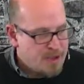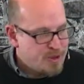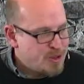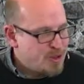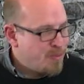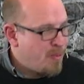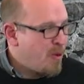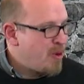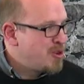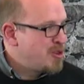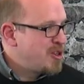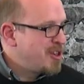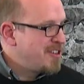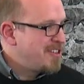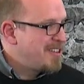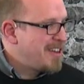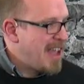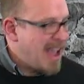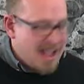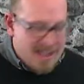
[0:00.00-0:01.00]

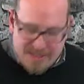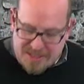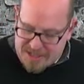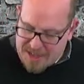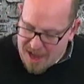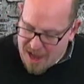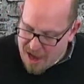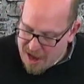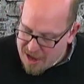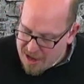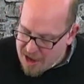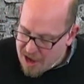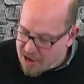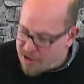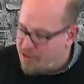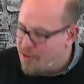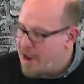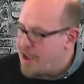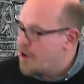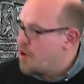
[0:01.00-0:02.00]
Spurgeon has a, a
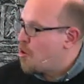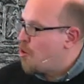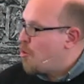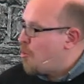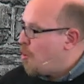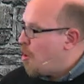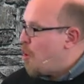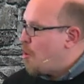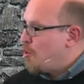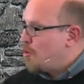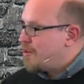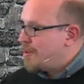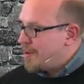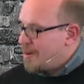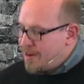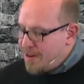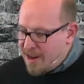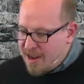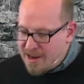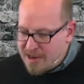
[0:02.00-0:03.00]
great quote
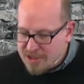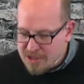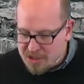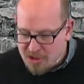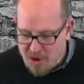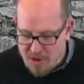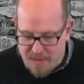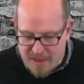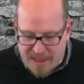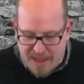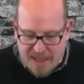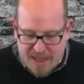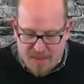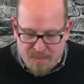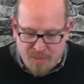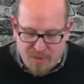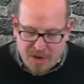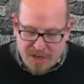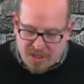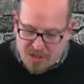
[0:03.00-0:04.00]
in, in a sermon that
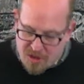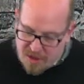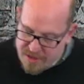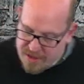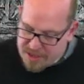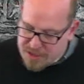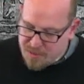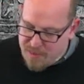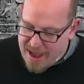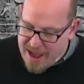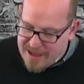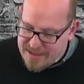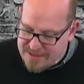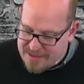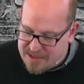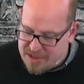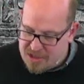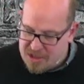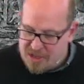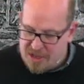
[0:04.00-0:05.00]
he preached on this
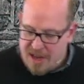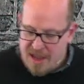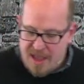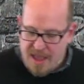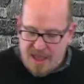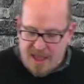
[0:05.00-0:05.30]
passage